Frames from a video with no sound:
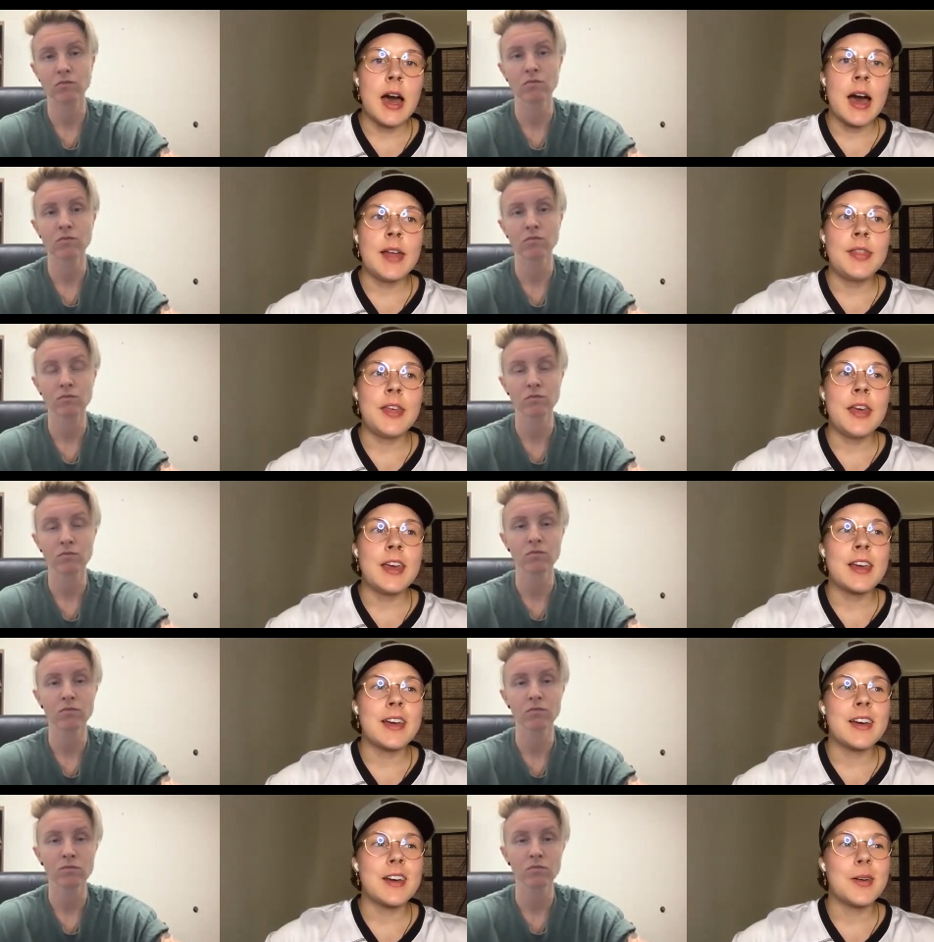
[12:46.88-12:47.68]
Speaker 1: I
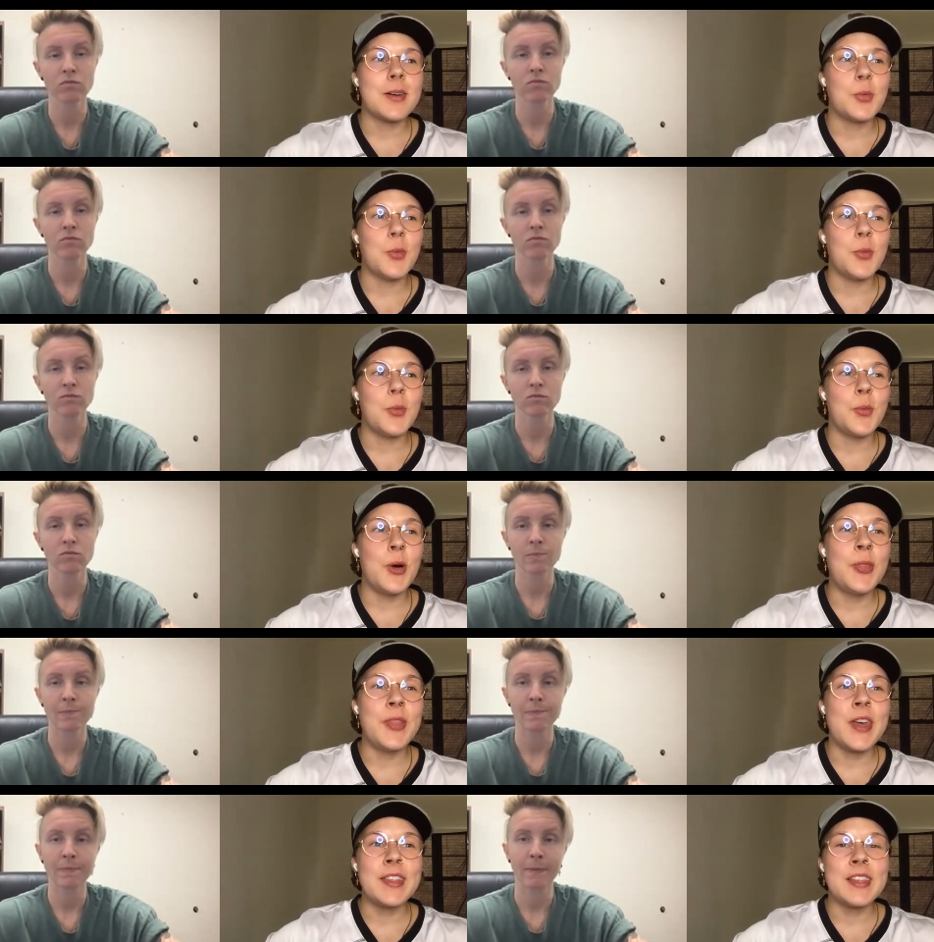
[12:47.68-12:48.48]
think
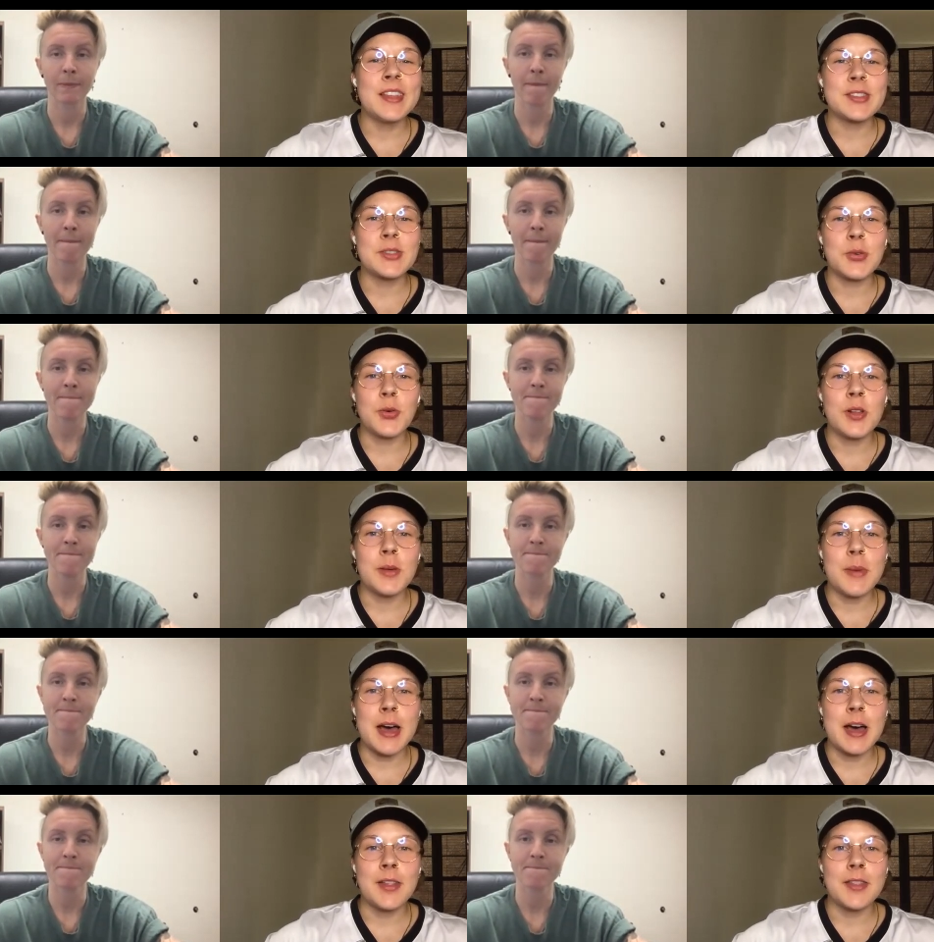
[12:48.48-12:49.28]
one thing that's cool
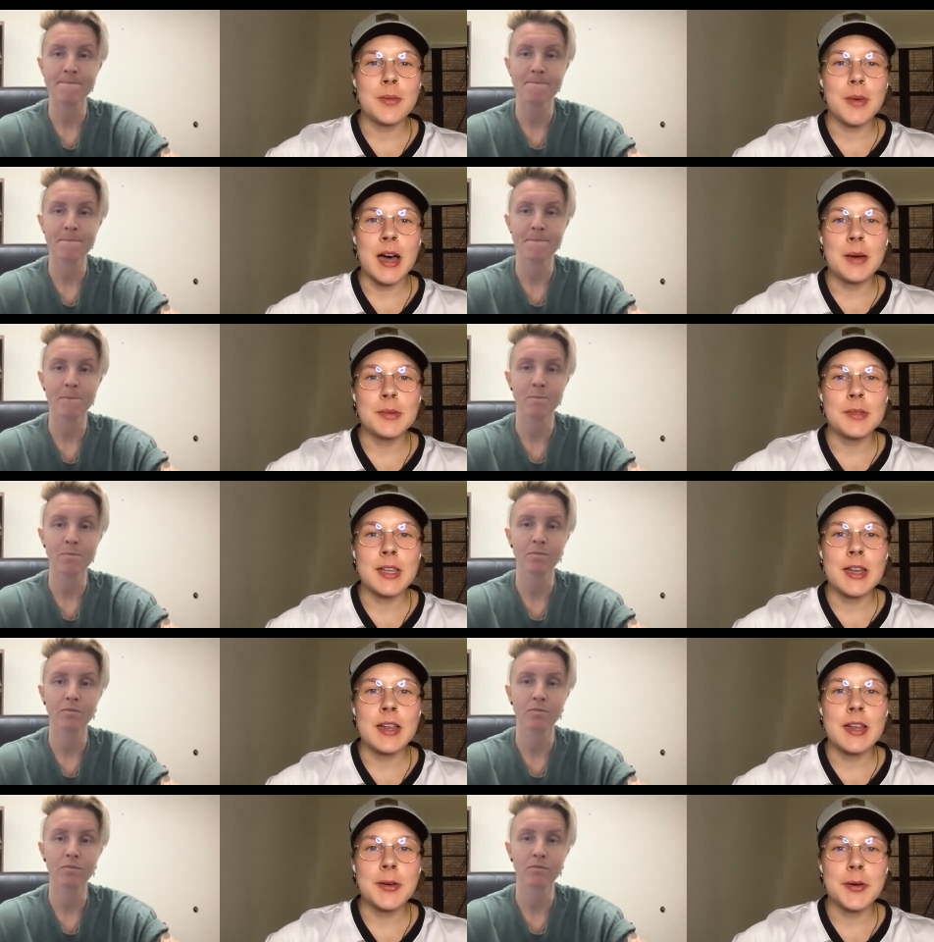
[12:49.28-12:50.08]
about the
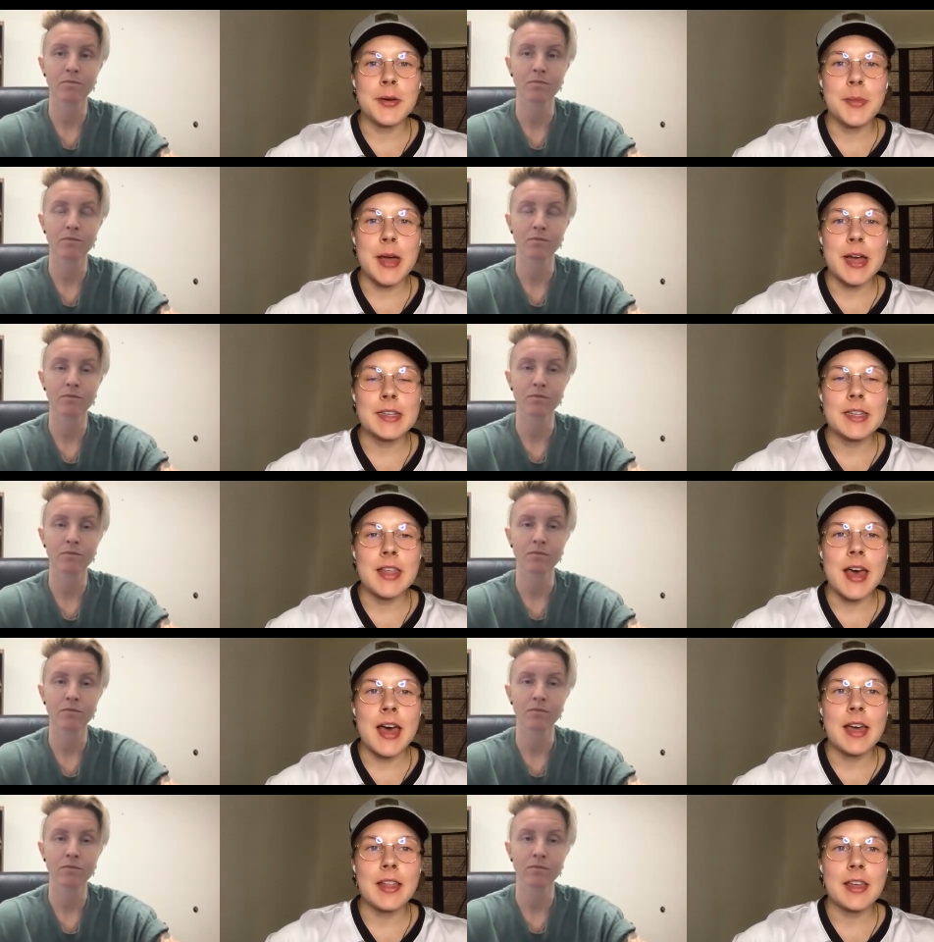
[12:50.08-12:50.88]
bobsledding, going back to
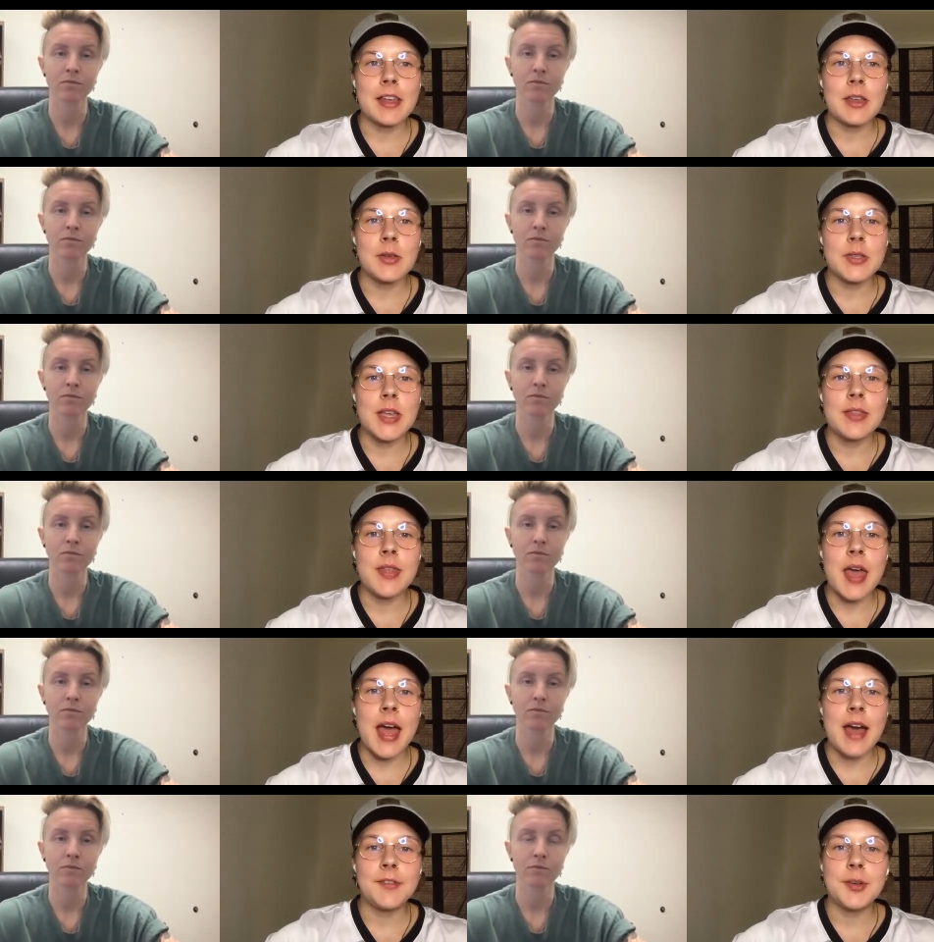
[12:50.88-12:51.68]
that, like you said,
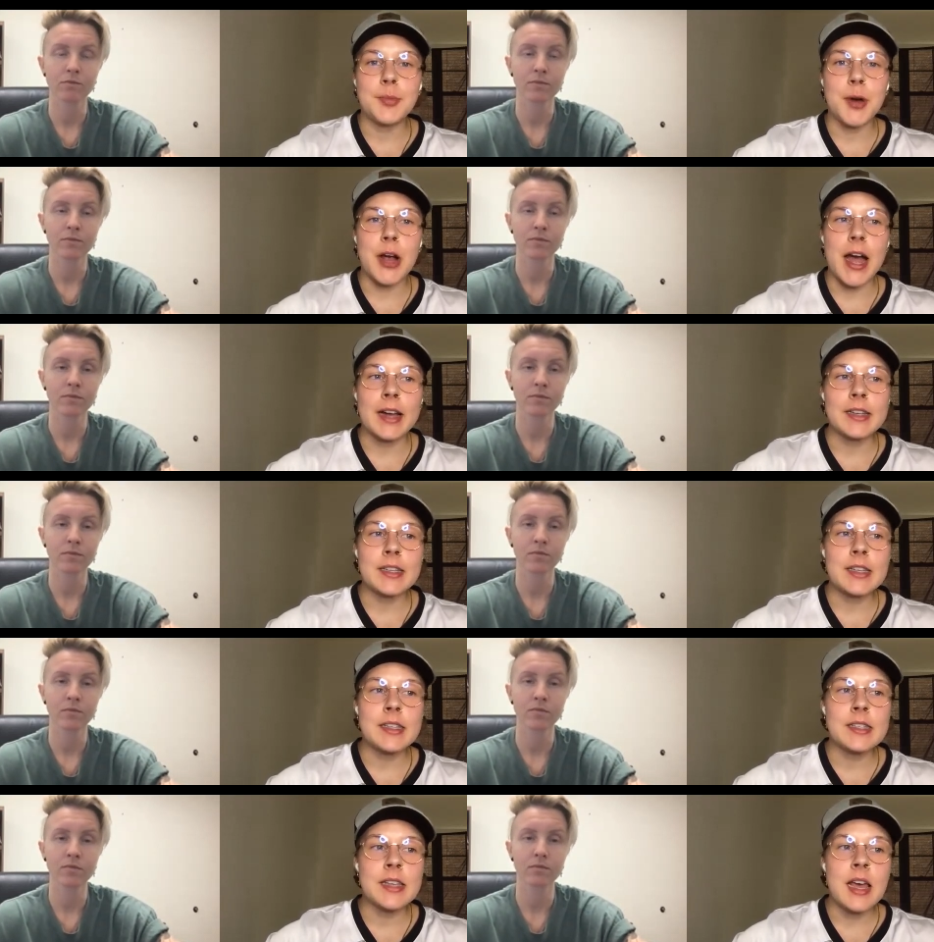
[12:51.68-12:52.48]
they have to
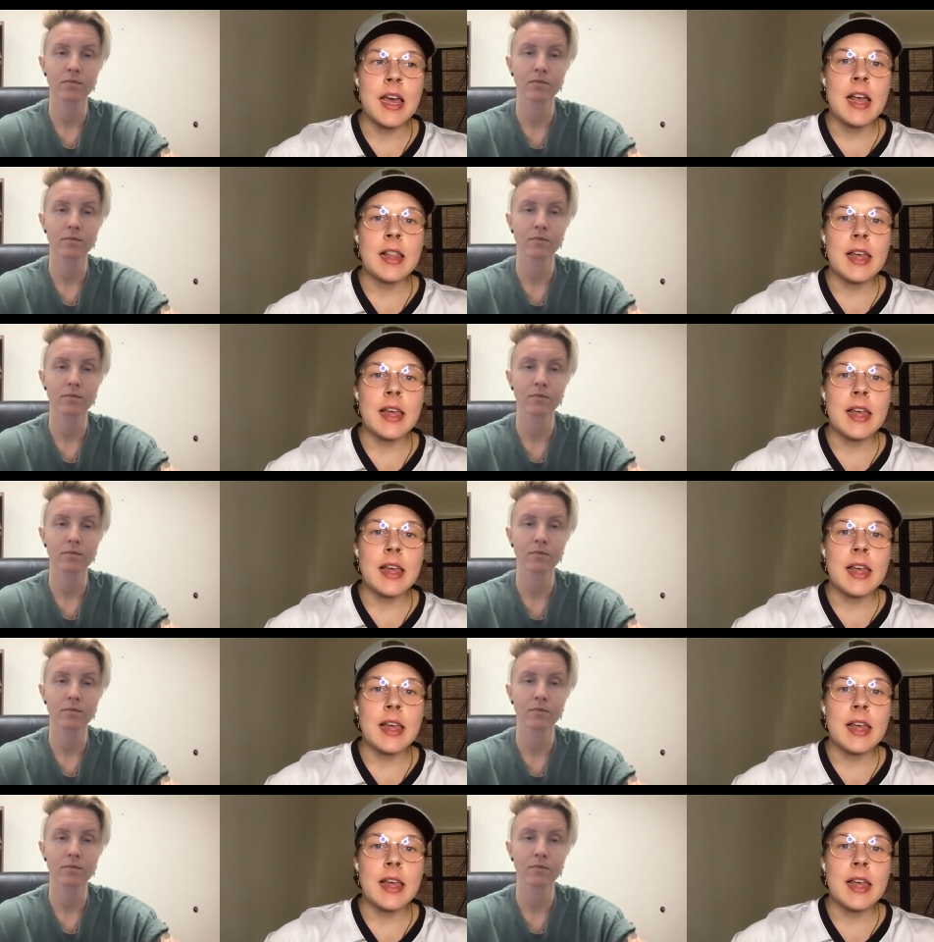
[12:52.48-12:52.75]
practice.